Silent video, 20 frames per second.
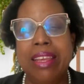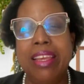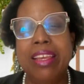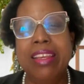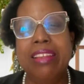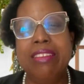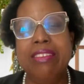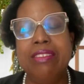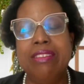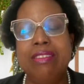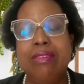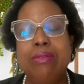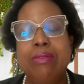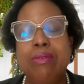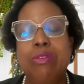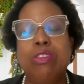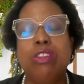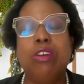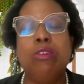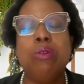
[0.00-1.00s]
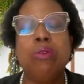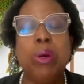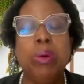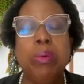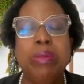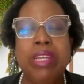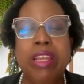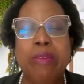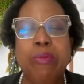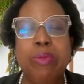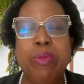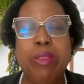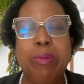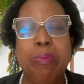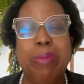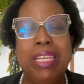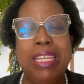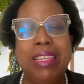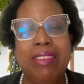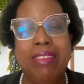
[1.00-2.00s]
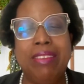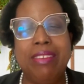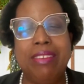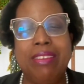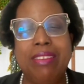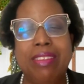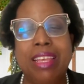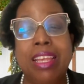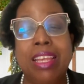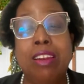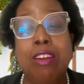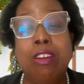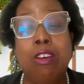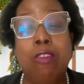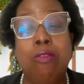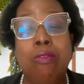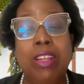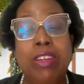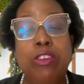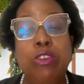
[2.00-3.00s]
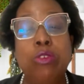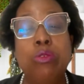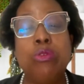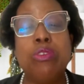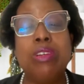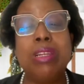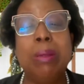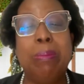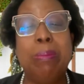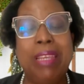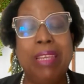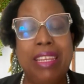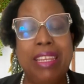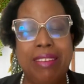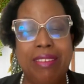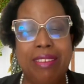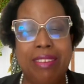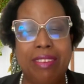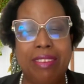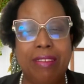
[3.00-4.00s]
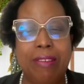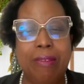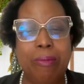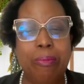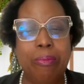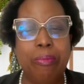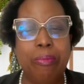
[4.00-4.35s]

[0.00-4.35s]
is to surround them with peace and love, and usually peace.